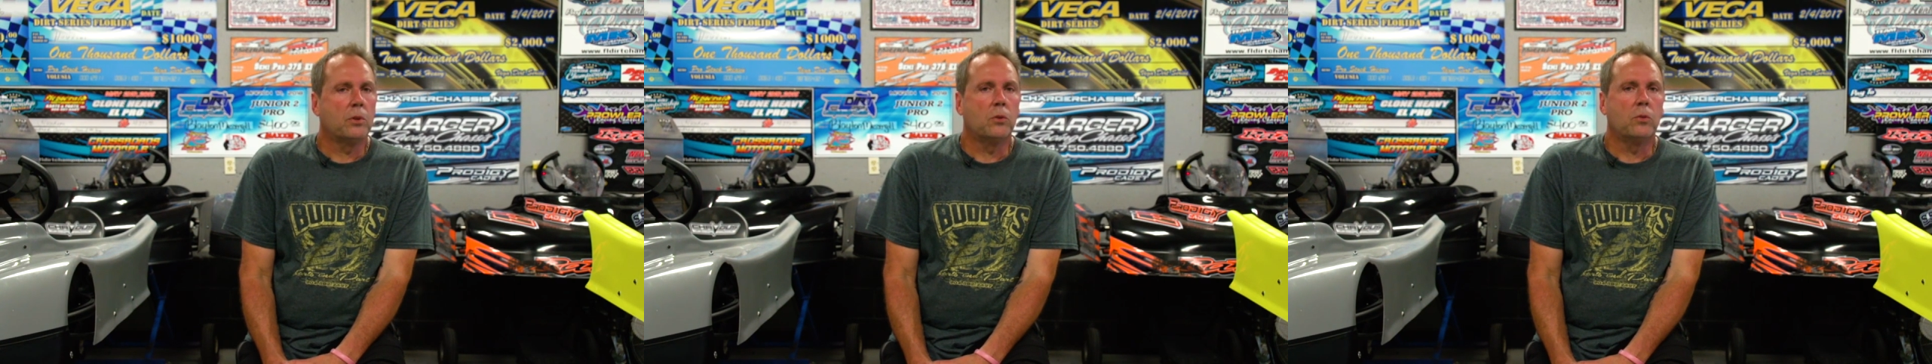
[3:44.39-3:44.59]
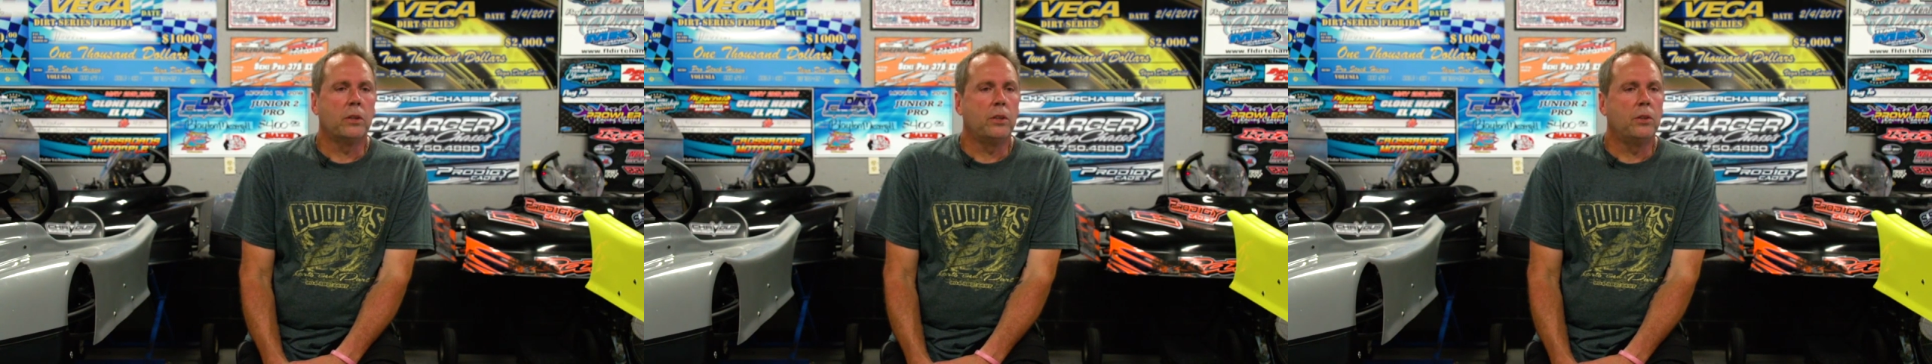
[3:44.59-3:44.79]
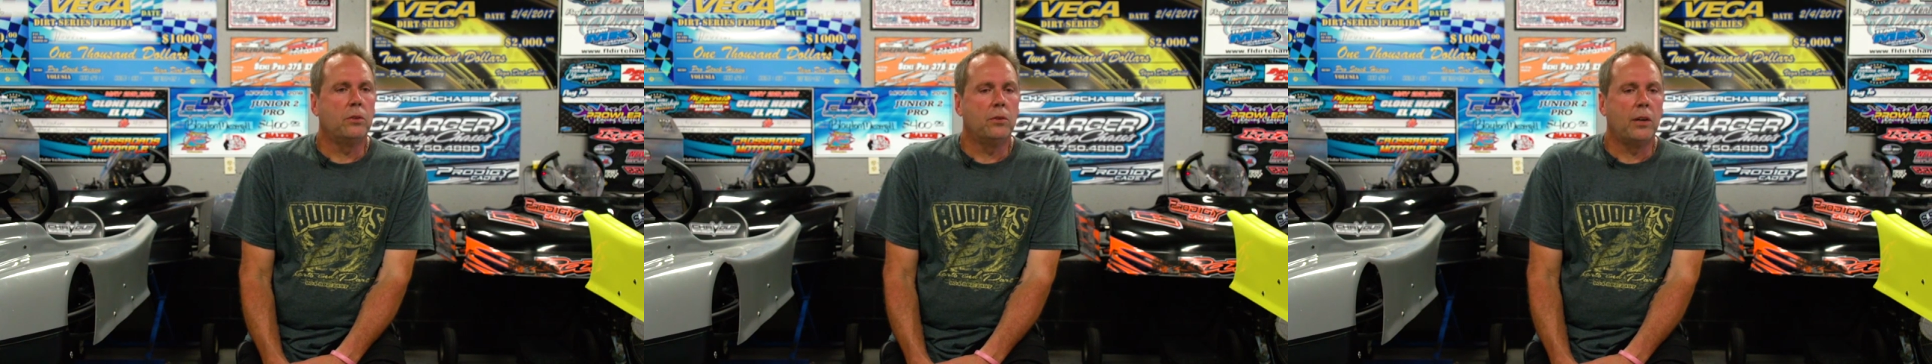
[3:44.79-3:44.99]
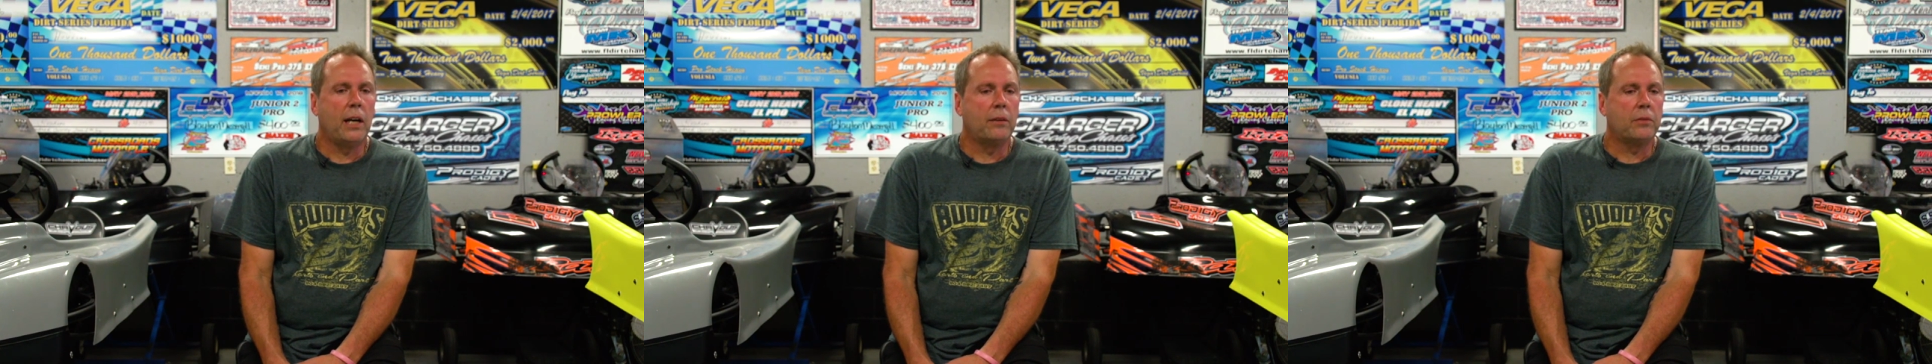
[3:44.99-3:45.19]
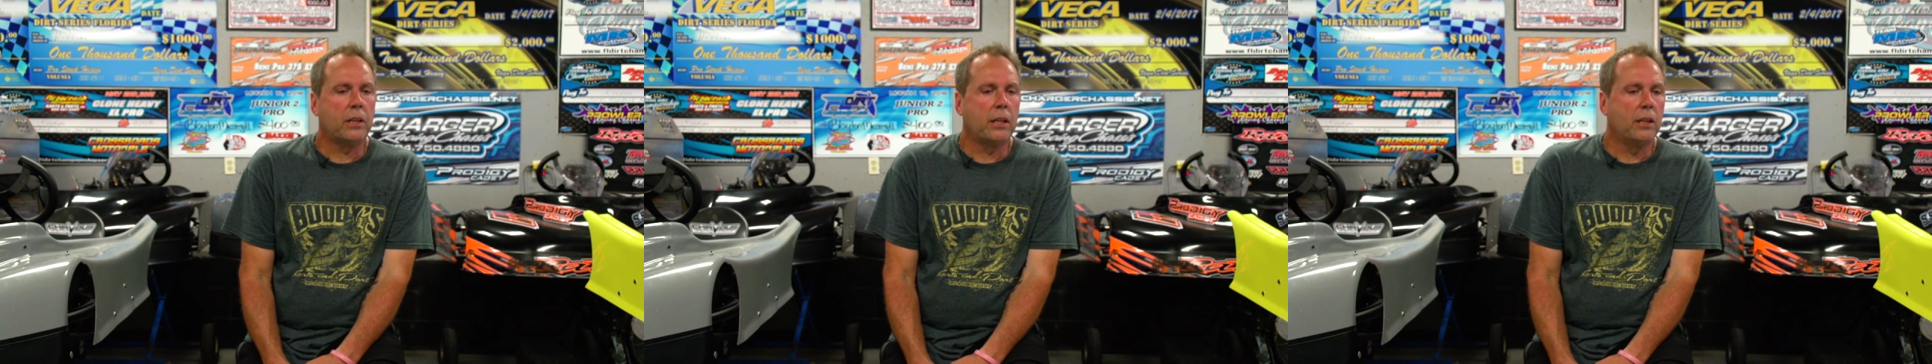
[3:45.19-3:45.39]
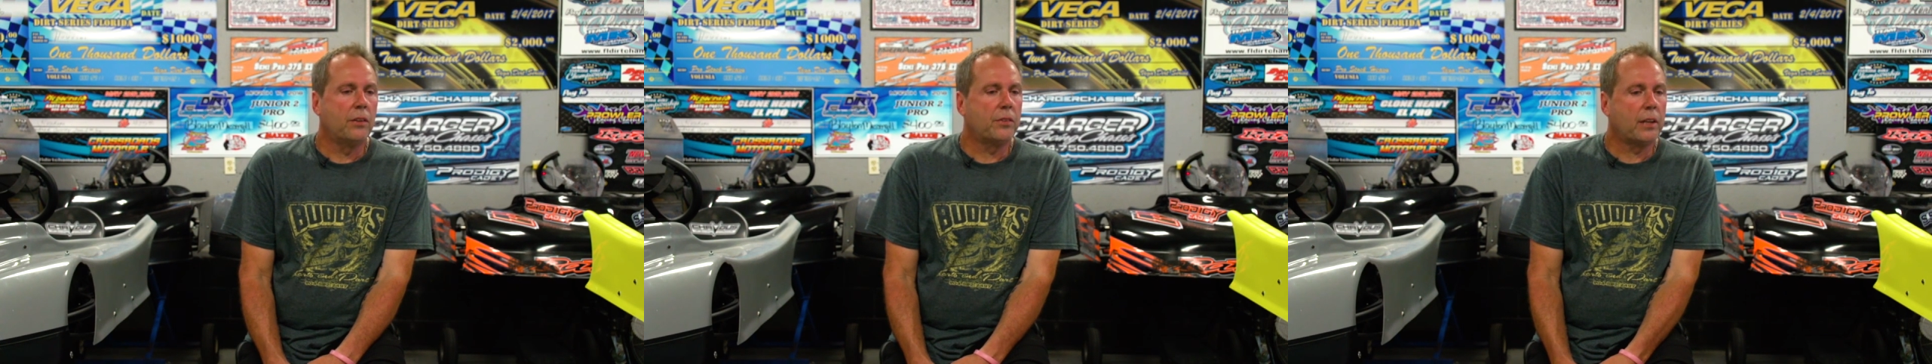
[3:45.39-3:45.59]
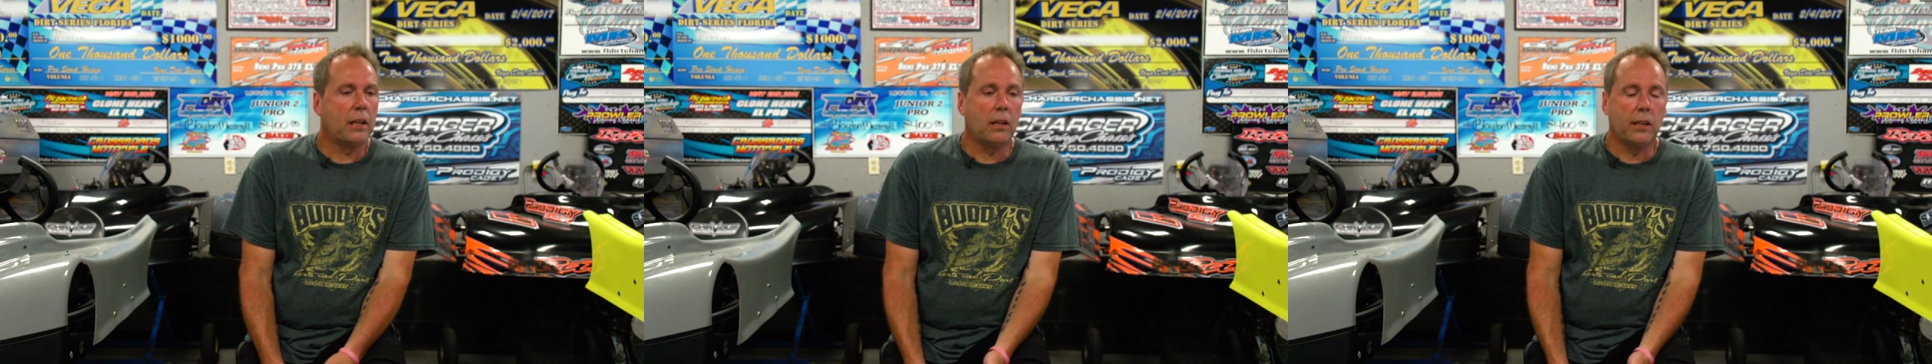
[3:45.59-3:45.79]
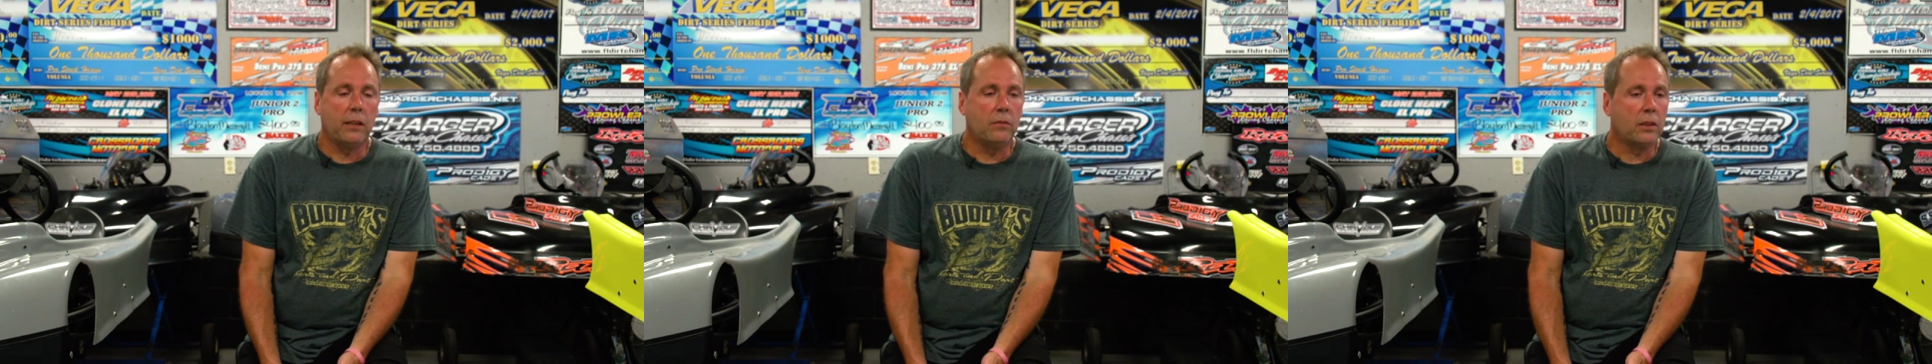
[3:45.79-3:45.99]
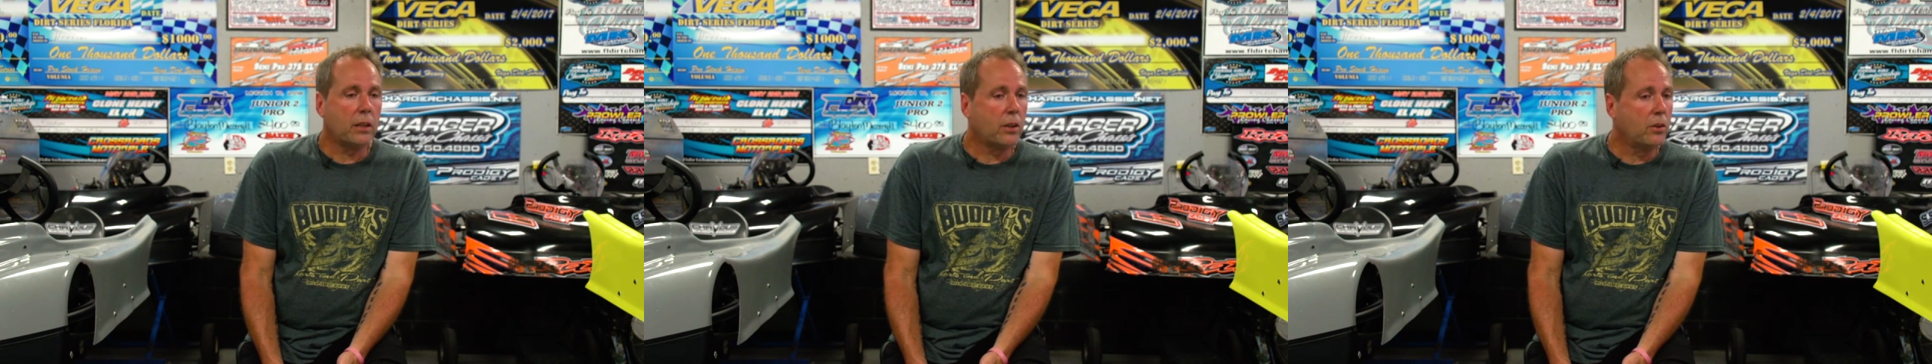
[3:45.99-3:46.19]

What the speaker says: but we do have kids that leave and